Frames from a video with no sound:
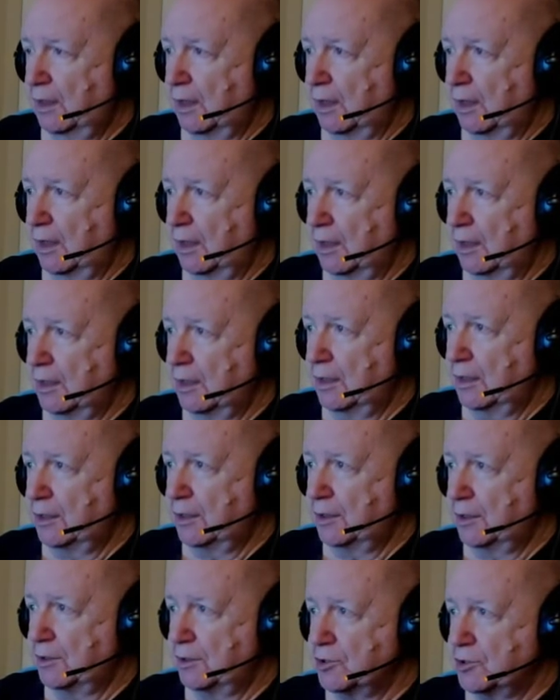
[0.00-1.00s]

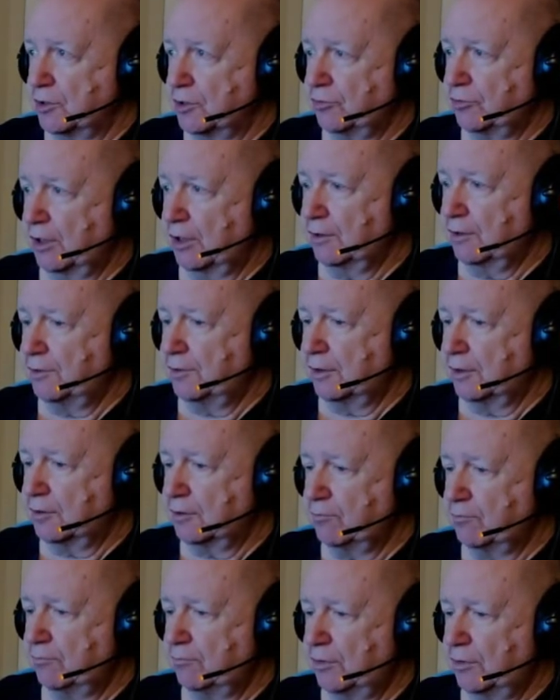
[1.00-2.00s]
And she said that
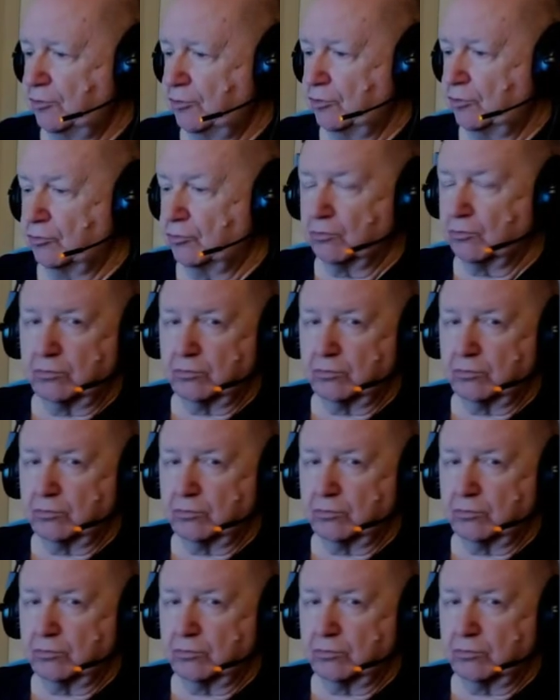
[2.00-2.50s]
Mrs.